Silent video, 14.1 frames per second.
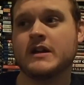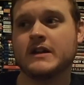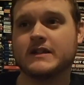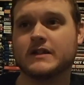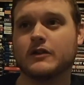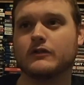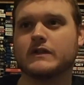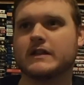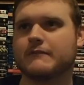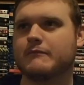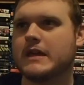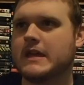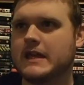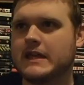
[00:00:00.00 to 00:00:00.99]
so to
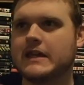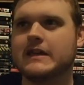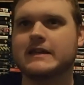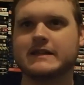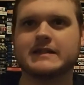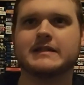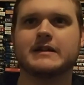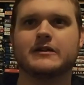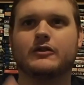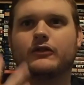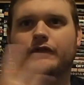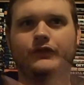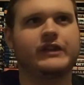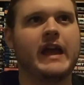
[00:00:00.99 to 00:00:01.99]
me, he's
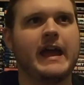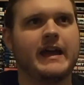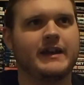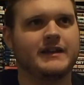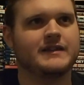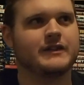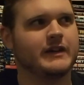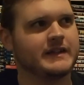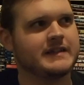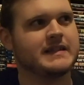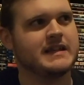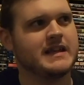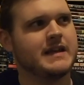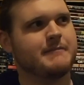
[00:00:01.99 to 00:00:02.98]
still dead until I
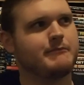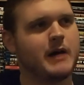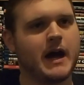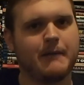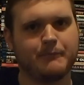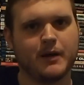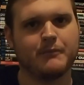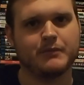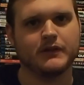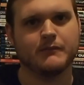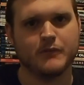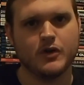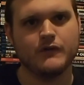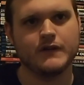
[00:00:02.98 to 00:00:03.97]
see him pop up in the
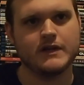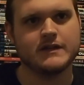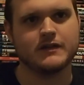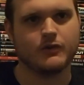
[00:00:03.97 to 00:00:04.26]
movies,